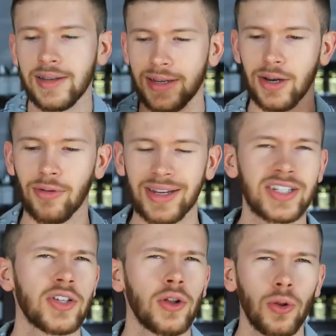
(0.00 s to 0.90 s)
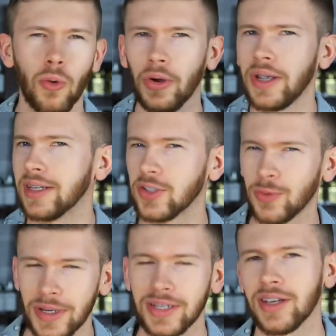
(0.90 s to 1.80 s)
you know, it gets cloying and
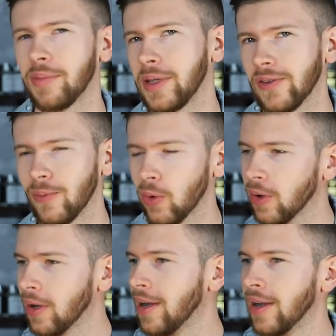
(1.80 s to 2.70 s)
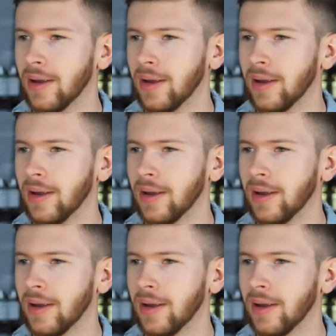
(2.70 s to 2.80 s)
sweetens up even more.